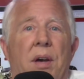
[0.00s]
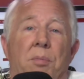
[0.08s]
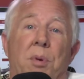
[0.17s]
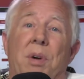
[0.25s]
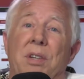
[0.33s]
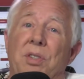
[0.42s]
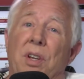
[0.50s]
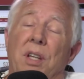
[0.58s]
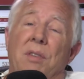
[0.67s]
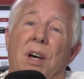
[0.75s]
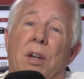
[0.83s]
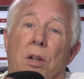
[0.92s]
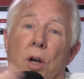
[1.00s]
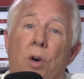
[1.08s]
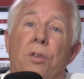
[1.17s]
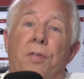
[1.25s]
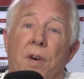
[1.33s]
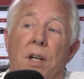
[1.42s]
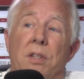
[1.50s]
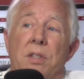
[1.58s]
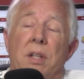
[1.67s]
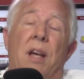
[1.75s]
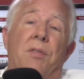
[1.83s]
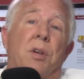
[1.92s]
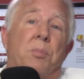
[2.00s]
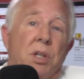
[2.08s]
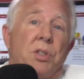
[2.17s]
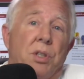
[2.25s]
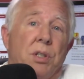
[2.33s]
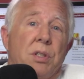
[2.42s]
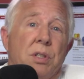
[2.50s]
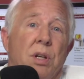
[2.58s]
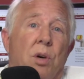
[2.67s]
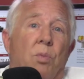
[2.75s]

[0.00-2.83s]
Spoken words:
Remember I was telling you about load funds? They have commissions.